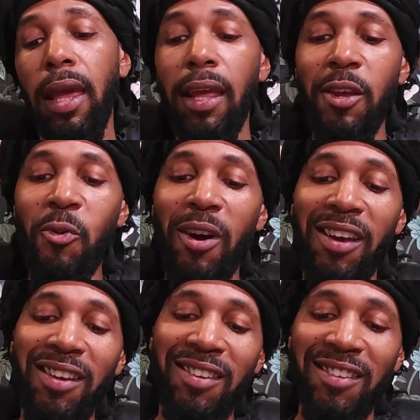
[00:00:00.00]

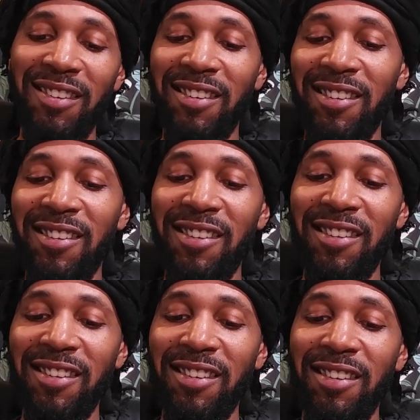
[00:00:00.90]
Anyway,
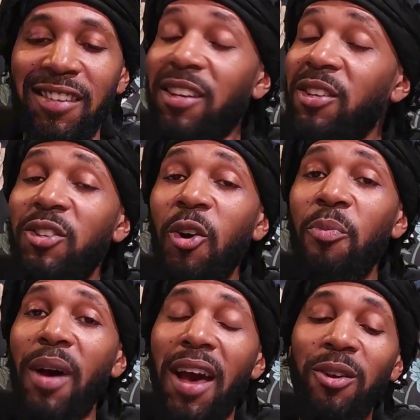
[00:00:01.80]

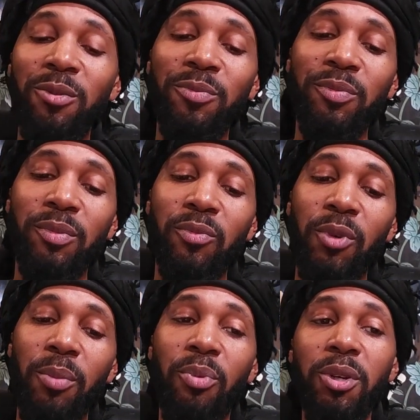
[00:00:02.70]
dope battle.
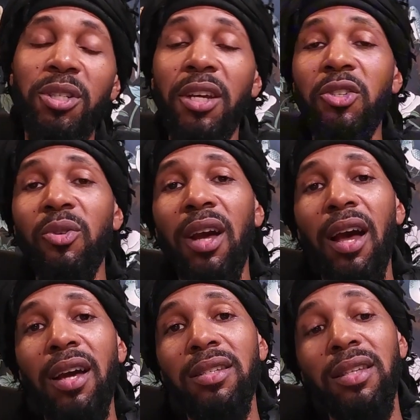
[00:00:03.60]
We appreciate you
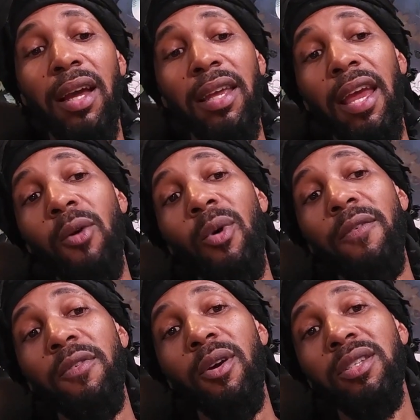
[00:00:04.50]
guys. I can't
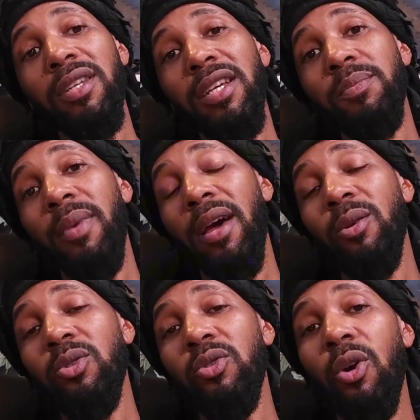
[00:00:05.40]
wait for y'all's next
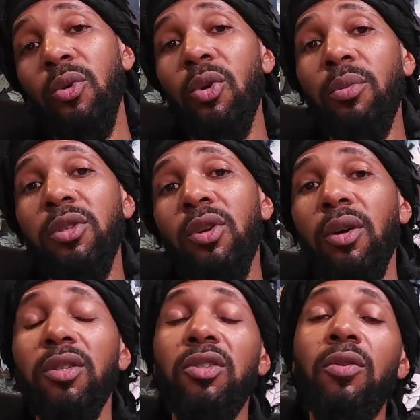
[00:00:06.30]
battles. You know we're gonna be
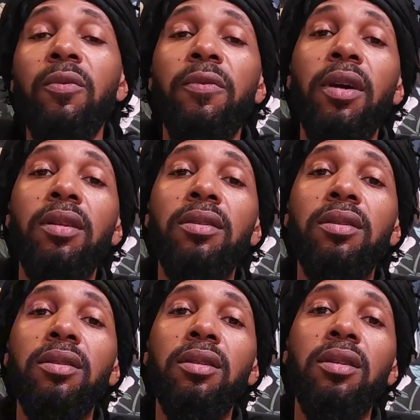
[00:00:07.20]
talking soon,
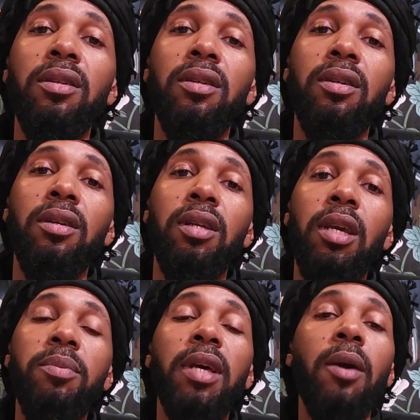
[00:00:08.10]
fellas.
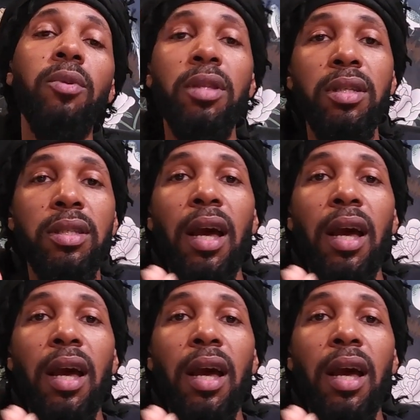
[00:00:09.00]
Keep tight with these